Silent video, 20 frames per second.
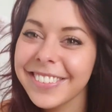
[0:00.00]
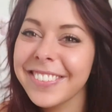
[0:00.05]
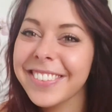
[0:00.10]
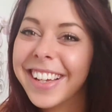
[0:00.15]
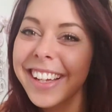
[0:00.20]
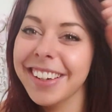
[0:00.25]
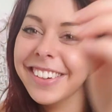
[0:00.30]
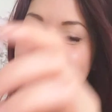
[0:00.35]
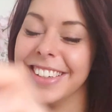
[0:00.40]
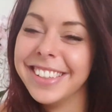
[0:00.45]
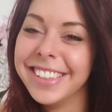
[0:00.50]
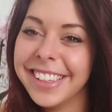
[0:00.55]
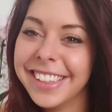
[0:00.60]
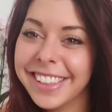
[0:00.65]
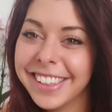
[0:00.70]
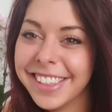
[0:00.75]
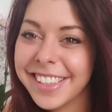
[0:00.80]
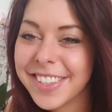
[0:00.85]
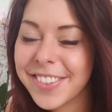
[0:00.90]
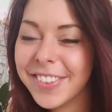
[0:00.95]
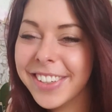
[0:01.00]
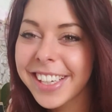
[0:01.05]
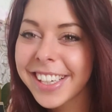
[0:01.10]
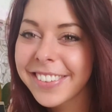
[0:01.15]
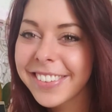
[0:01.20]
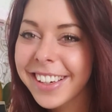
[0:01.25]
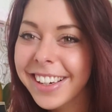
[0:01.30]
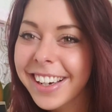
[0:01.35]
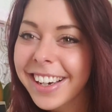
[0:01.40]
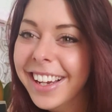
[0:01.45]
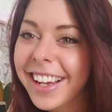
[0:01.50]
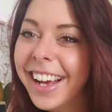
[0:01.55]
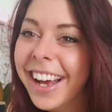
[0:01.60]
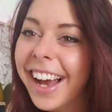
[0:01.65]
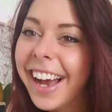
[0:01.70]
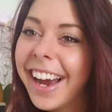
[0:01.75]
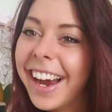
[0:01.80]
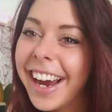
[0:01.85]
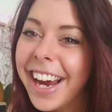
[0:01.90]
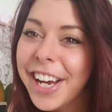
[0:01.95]
I'm getting ridiculous. Whatever.
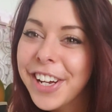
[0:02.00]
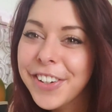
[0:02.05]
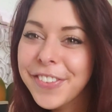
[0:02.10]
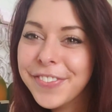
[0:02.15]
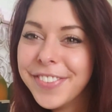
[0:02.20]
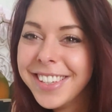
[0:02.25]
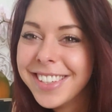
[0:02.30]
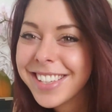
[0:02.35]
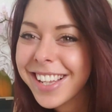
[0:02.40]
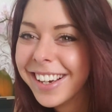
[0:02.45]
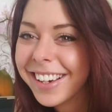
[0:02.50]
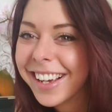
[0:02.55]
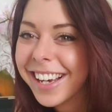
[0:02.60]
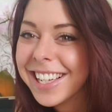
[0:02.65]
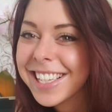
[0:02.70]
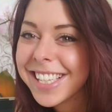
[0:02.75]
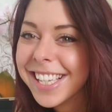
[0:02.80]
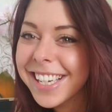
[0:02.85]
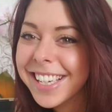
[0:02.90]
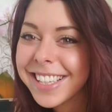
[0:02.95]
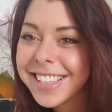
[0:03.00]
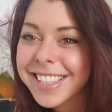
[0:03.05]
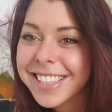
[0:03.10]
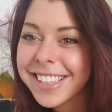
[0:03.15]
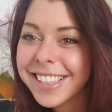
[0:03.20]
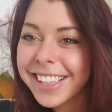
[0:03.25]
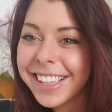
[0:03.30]
Alright, peace out, guys. Thanks.